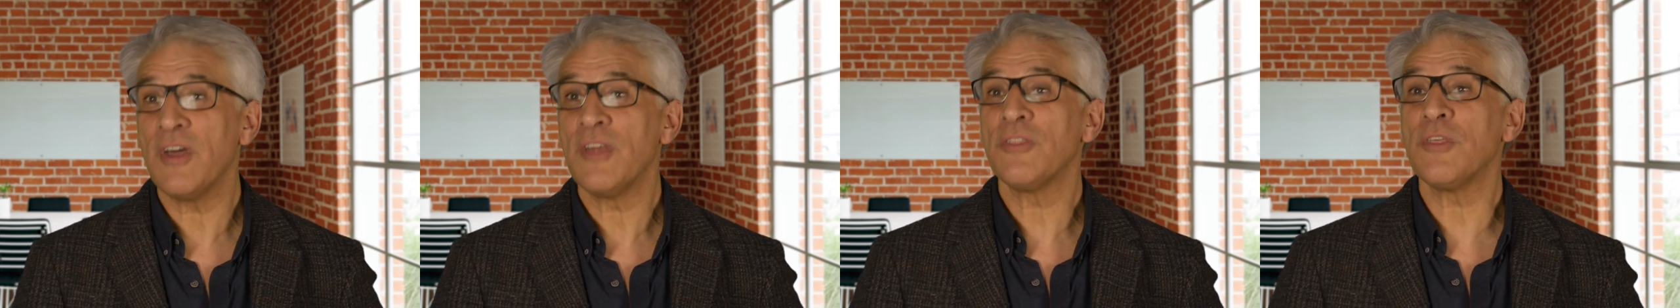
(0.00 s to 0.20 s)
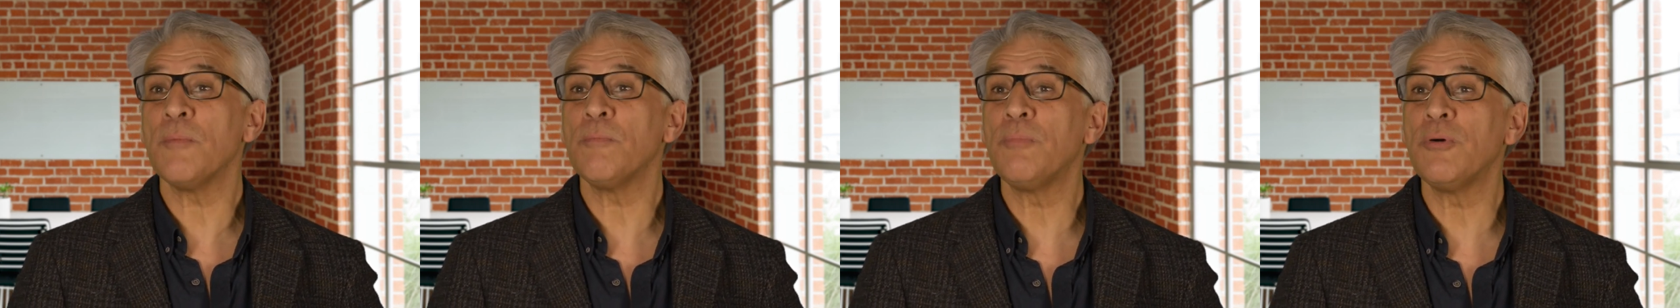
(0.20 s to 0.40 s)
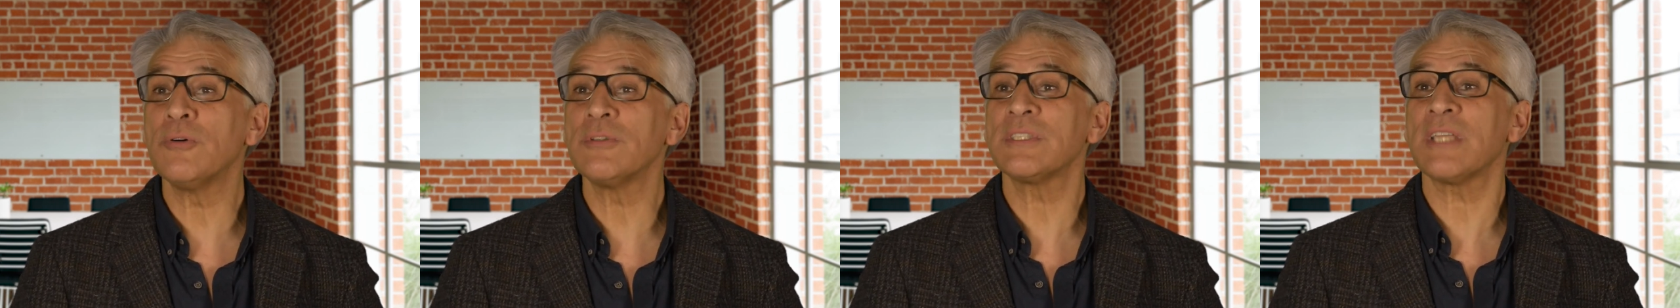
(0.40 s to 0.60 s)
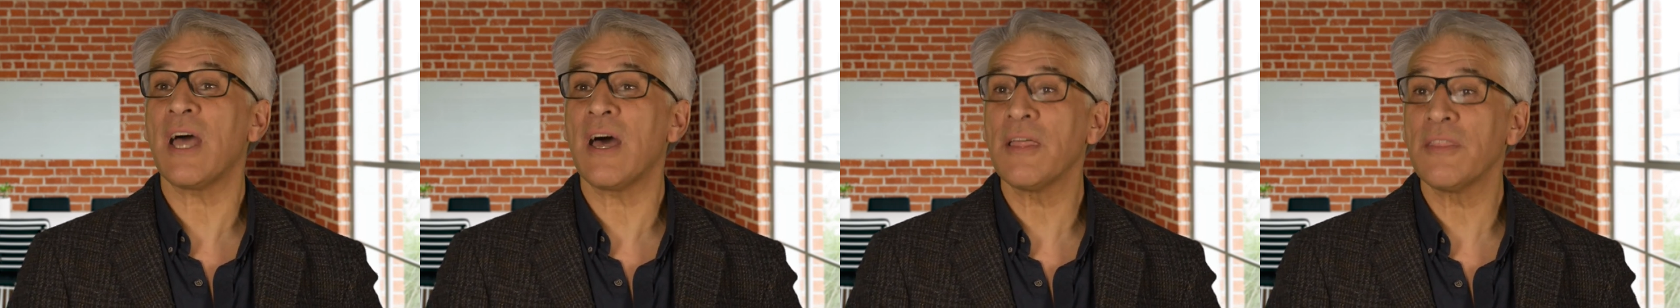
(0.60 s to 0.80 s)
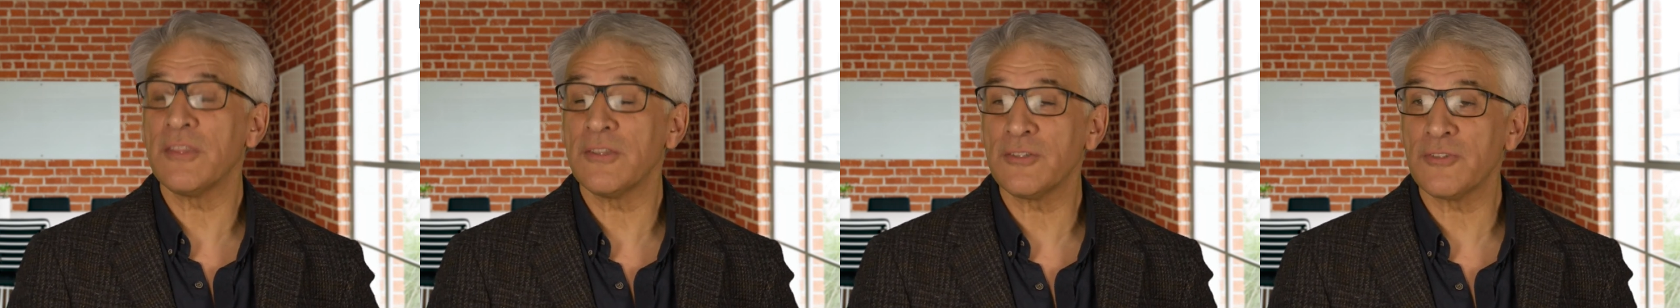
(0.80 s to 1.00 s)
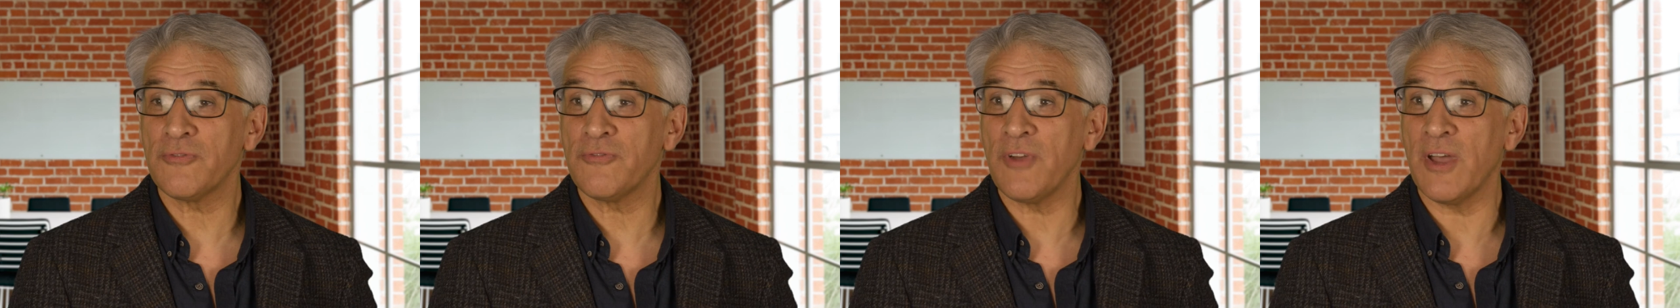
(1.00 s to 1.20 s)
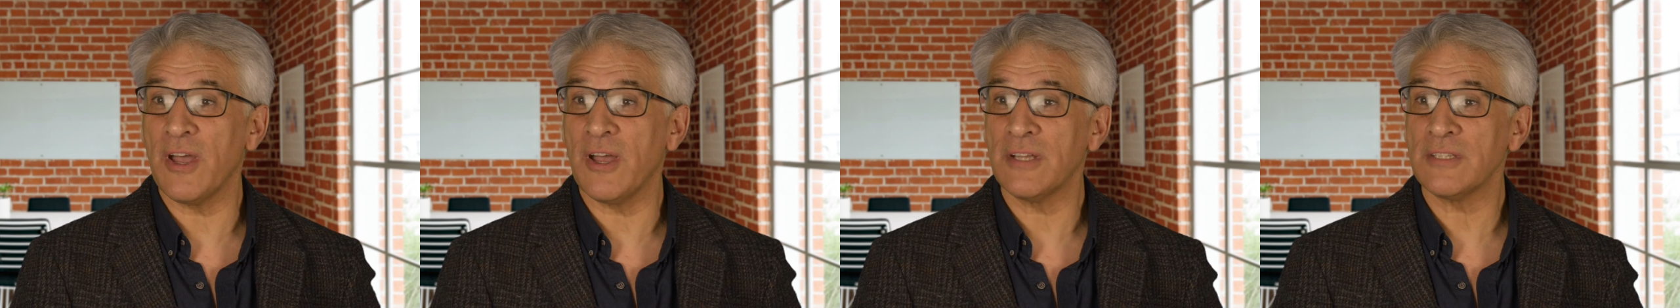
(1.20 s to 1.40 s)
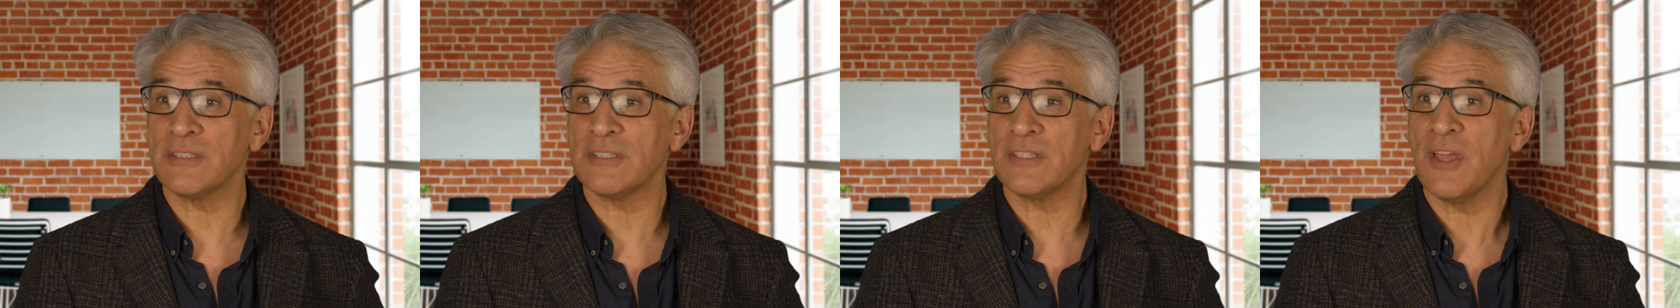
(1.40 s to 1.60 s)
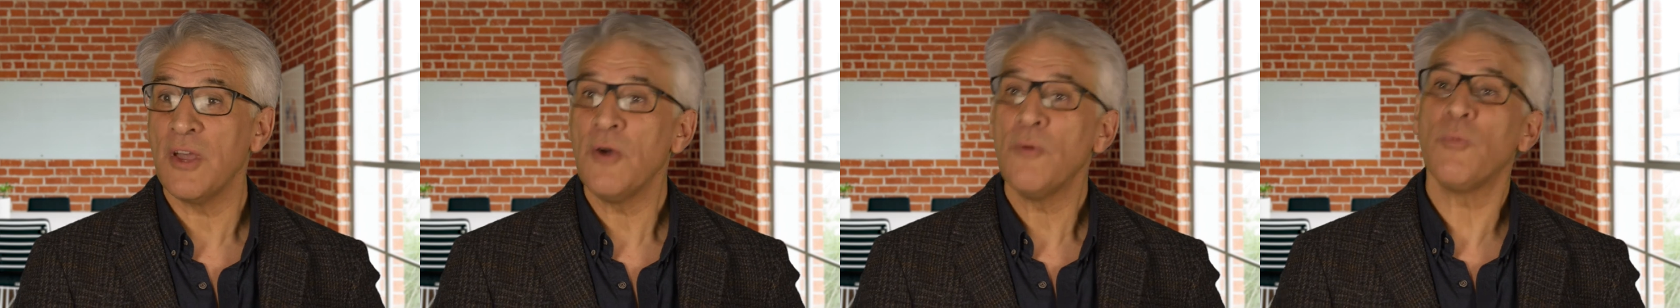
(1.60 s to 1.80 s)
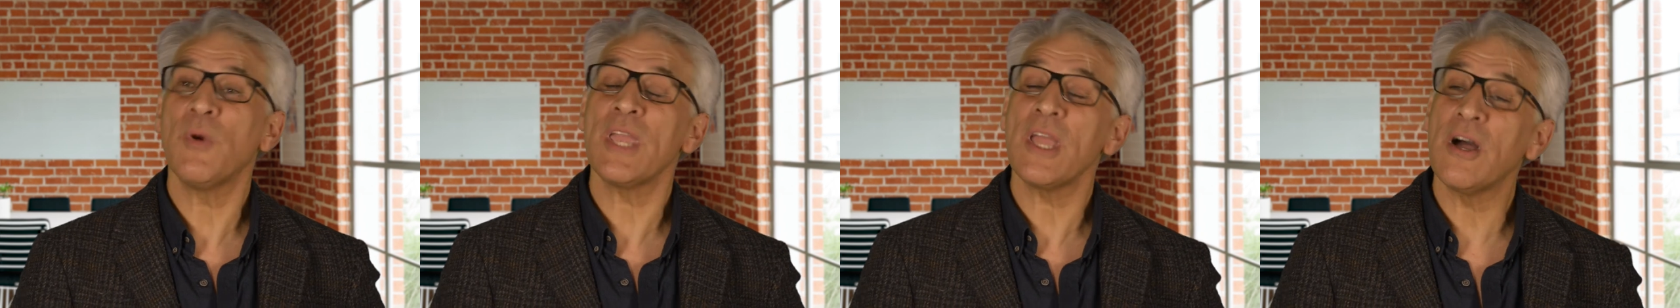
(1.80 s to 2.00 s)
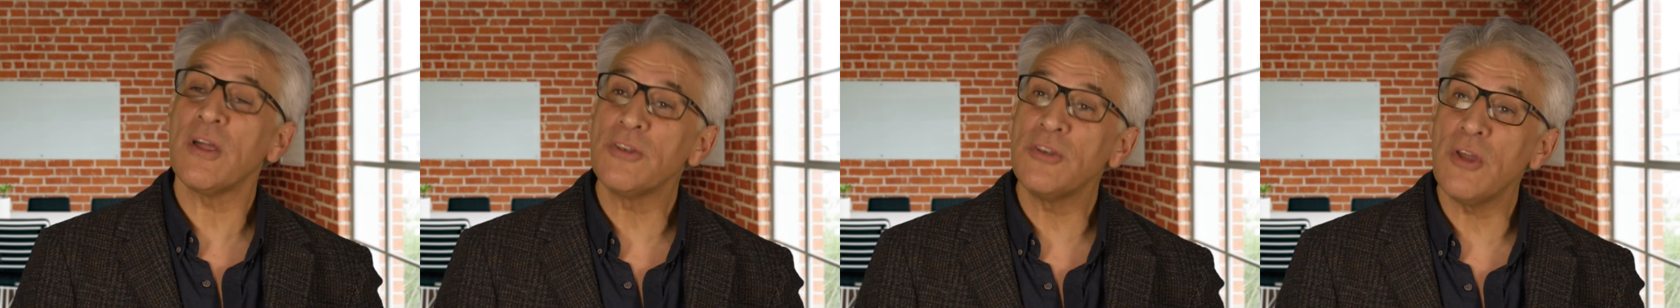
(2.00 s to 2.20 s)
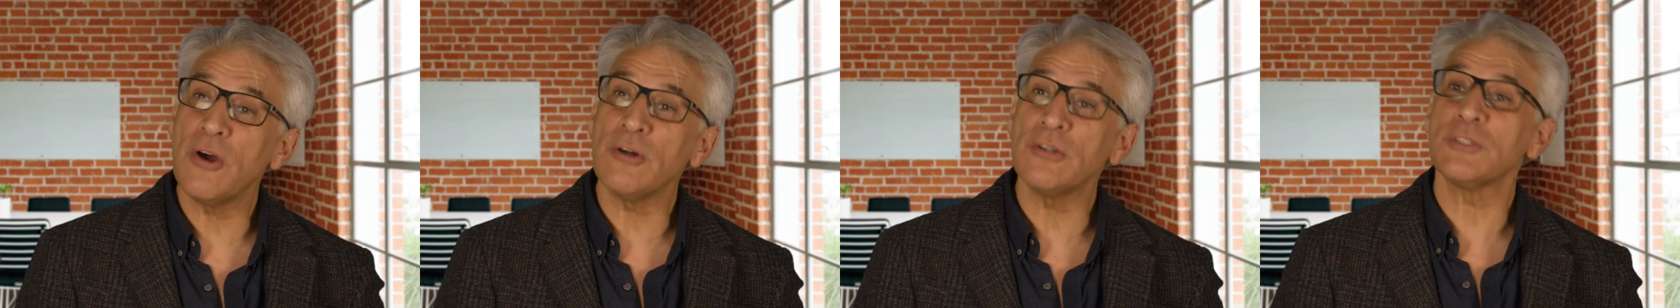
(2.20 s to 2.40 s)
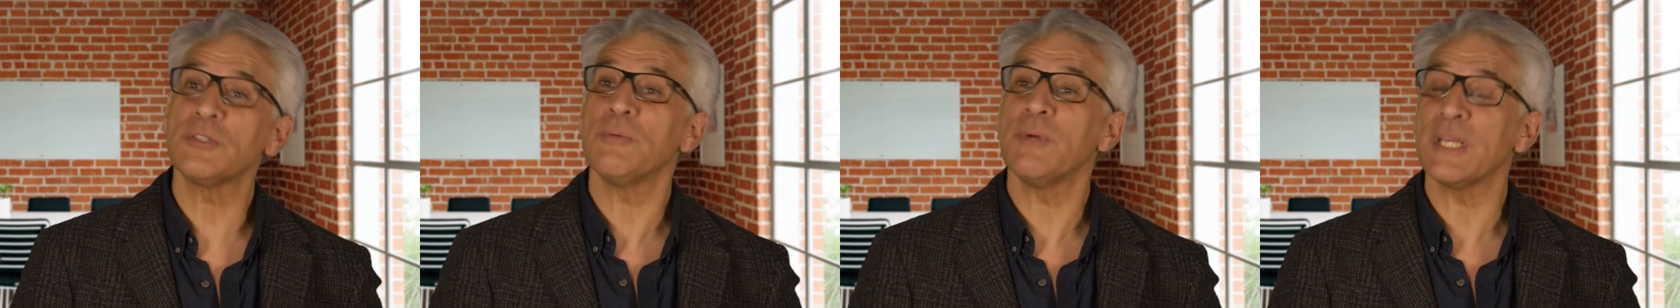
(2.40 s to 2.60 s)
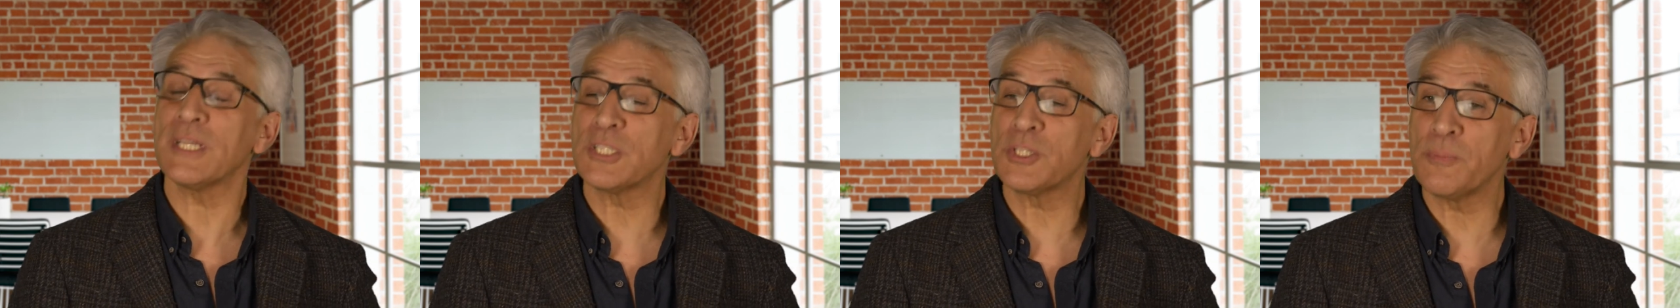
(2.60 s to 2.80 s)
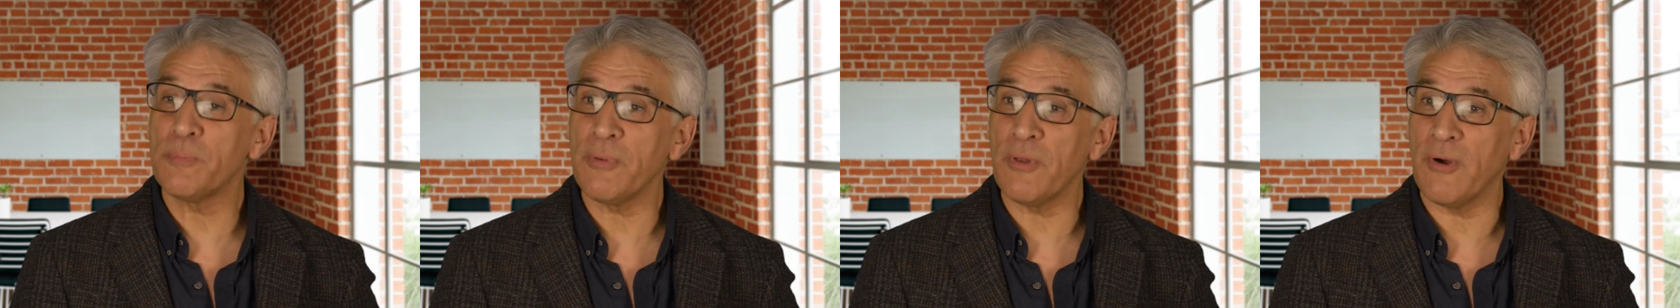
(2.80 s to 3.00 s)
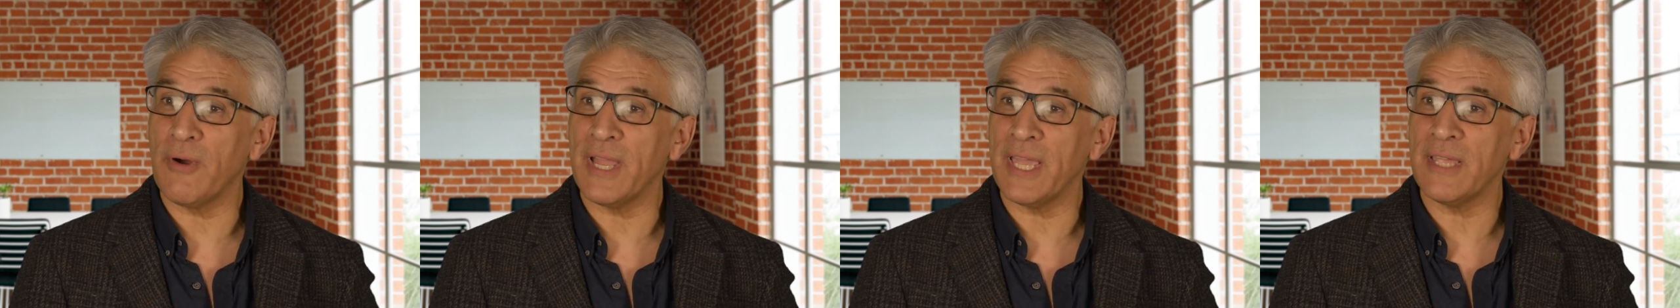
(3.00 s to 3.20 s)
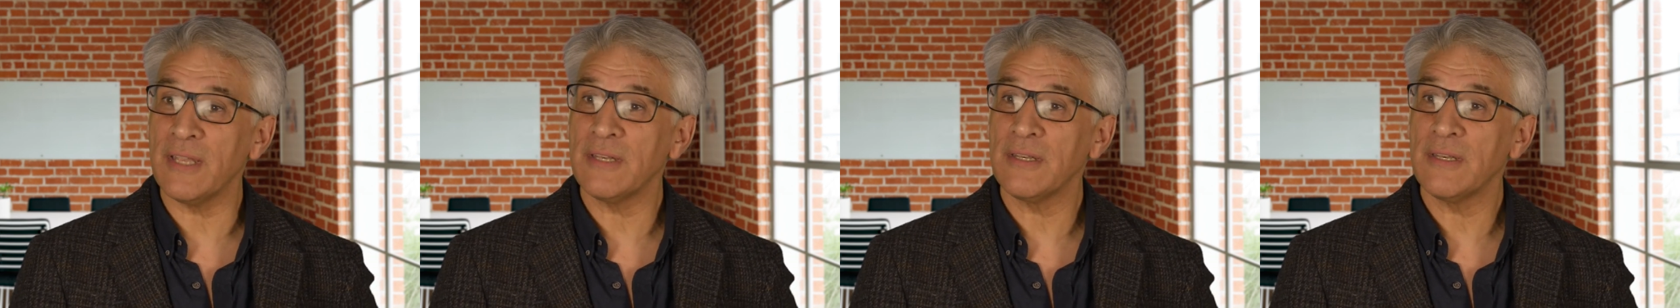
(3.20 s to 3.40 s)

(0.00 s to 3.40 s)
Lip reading: that puts others first. We are not to exploit.